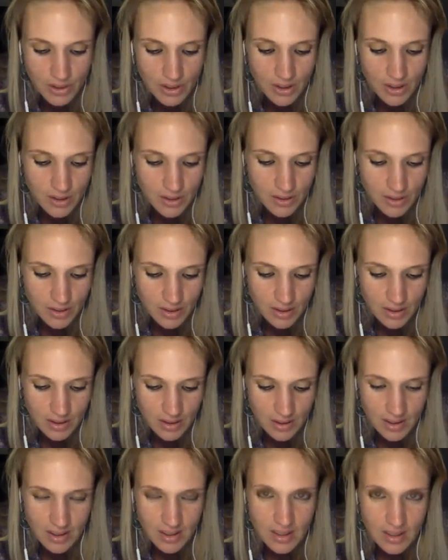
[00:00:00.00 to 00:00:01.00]
you.
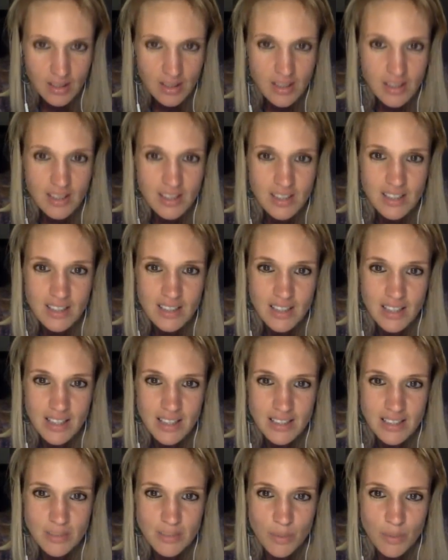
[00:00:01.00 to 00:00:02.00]

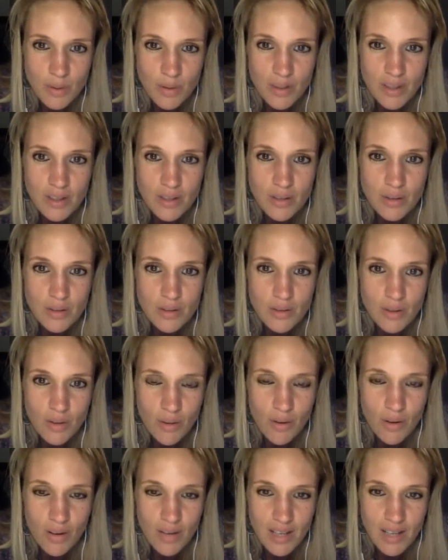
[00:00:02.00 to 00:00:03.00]
Like it's more
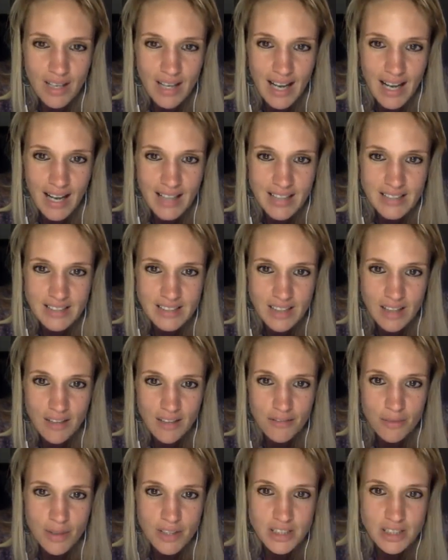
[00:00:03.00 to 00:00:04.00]
your lack
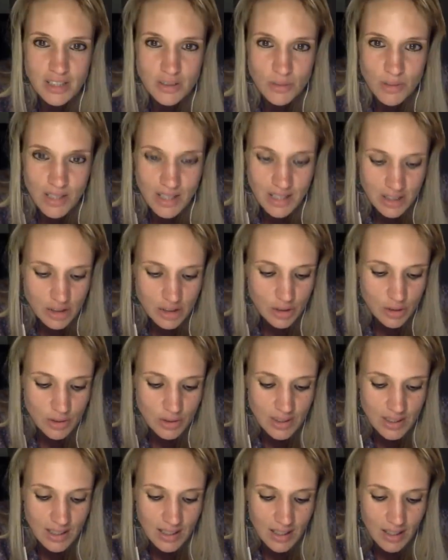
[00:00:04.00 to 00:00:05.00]
stuff, which is really
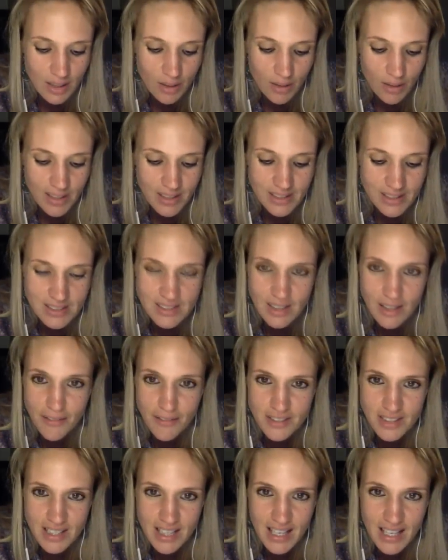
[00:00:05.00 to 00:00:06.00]
juicy and great
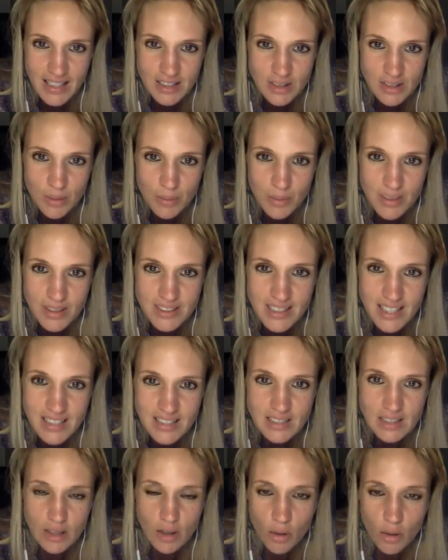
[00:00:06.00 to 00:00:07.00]
stuff to get into, because
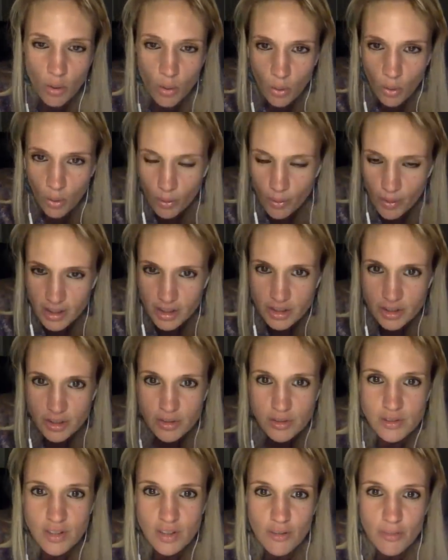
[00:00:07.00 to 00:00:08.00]
that's the core
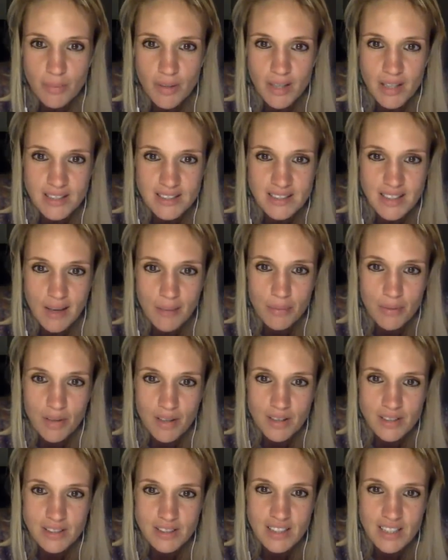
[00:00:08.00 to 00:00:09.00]
issues of being
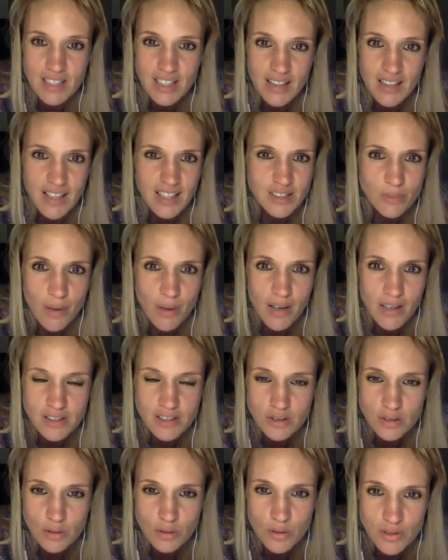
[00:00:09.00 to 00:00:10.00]
separate. And that's where it
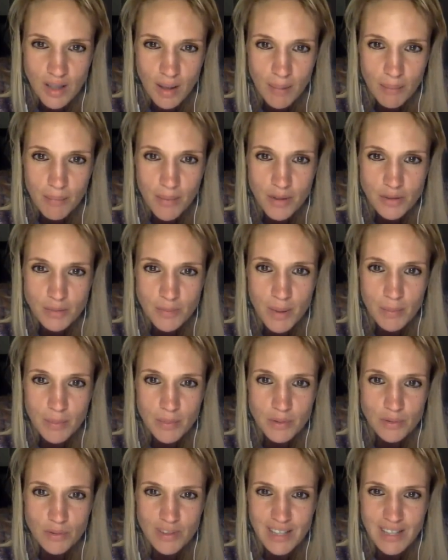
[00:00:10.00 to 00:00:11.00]
screws up most
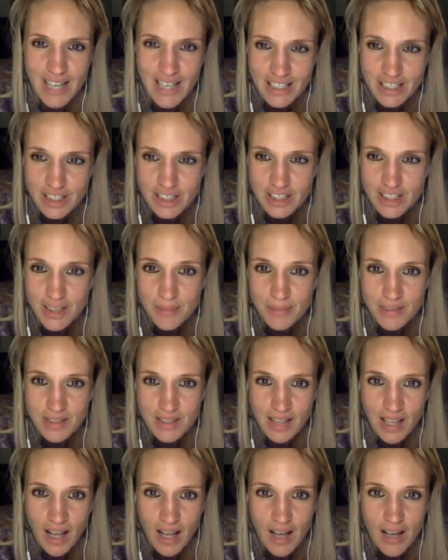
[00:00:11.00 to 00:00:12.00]
people's relationships
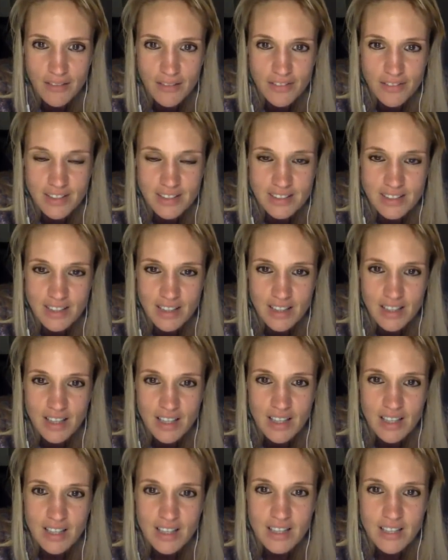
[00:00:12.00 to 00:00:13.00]
and life, is that
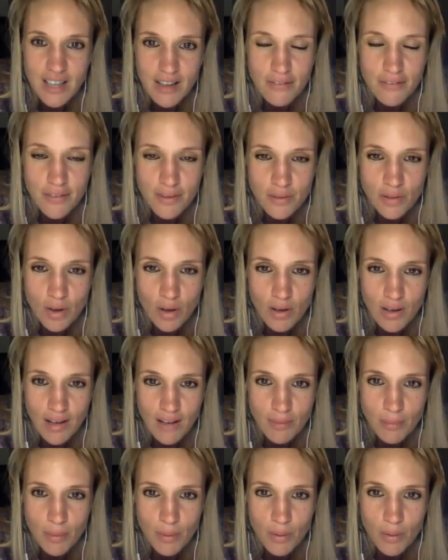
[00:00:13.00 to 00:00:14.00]
they feel not
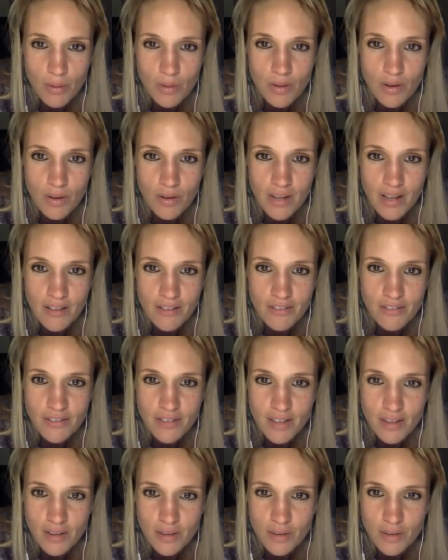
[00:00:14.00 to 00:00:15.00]
lovable, or they
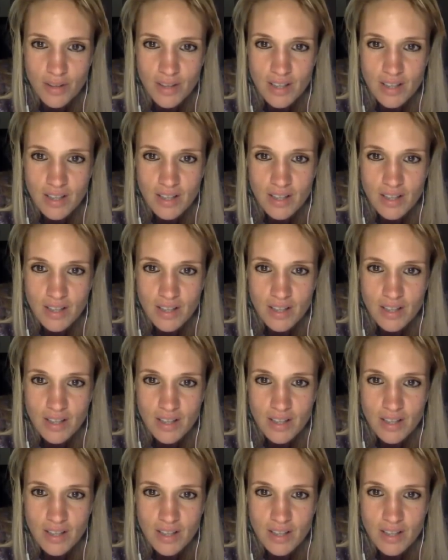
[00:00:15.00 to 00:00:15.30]
feel